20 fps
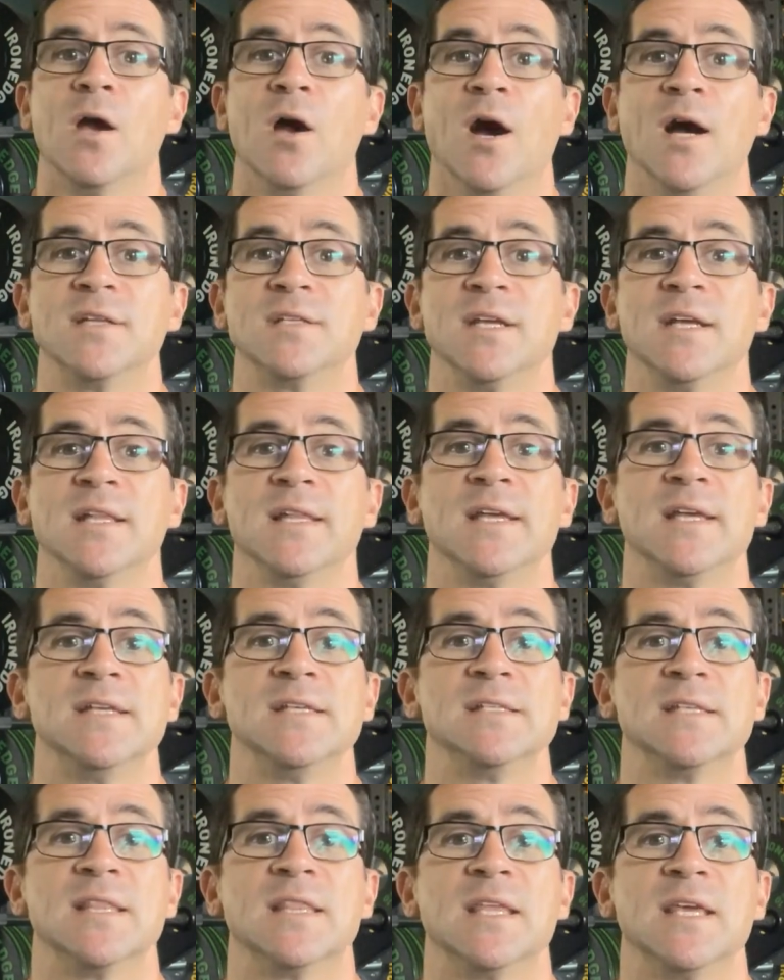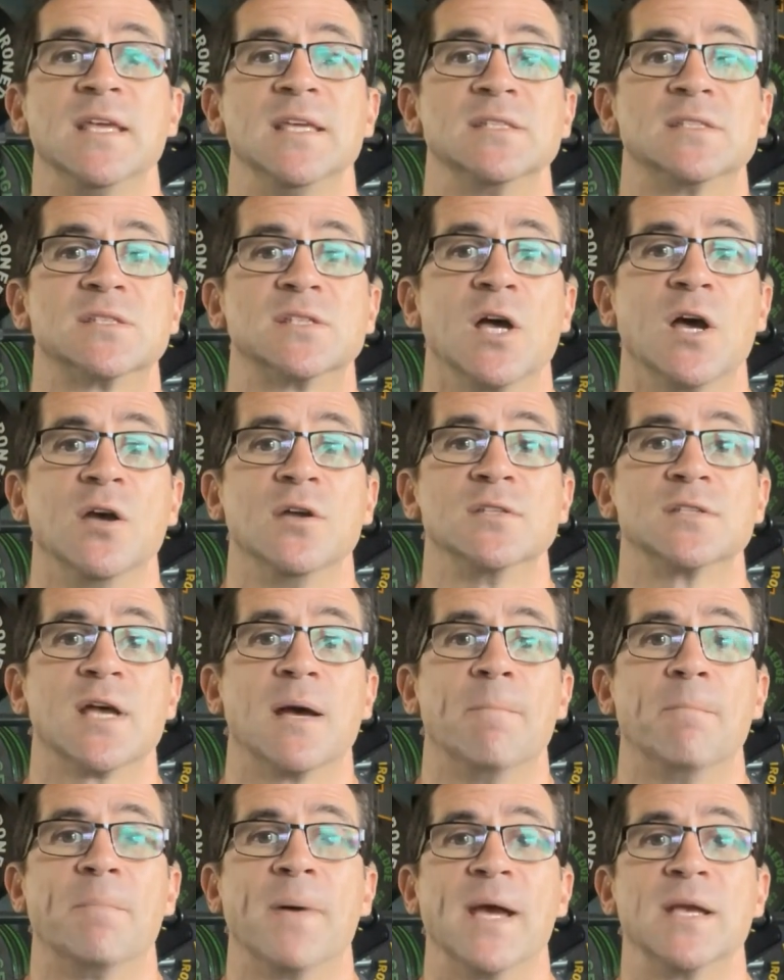Ideally, these zones
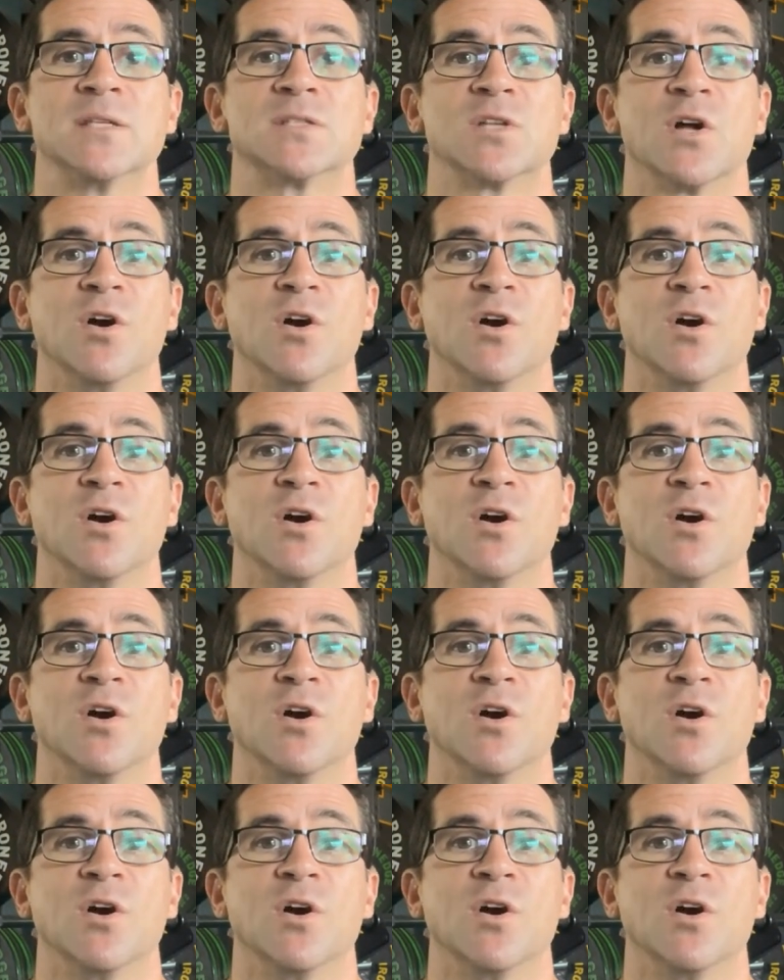are based